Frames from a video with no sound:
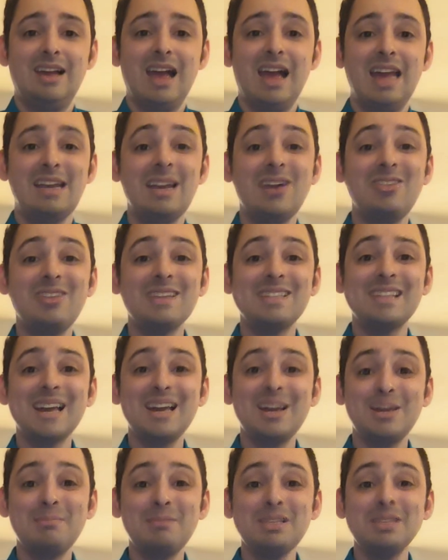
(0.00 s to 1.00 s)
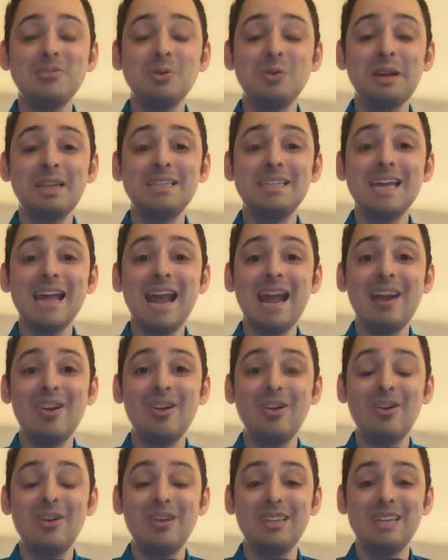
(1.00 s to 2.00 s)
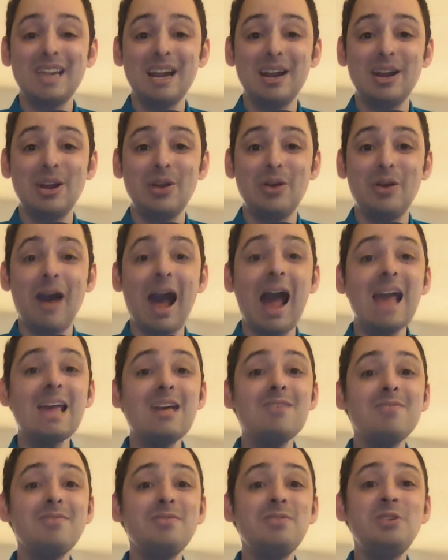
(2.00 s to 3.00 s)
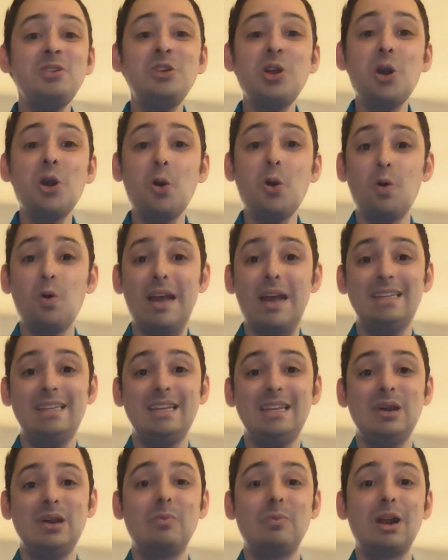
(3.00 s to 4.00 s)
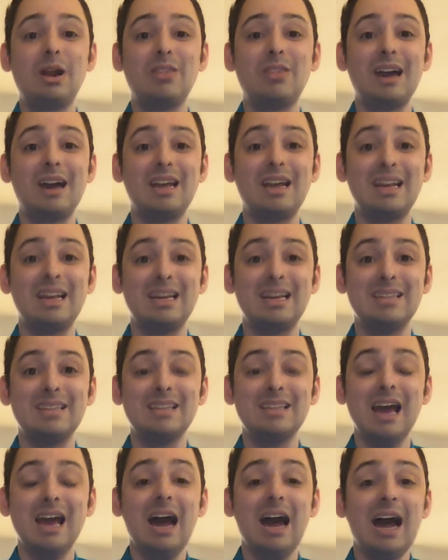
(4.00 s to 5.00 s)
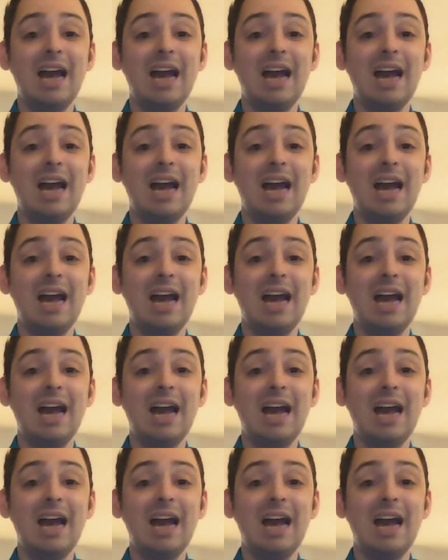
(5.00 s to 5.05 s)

Now this item is going to Ayr, Ontario. I have no idea where that is.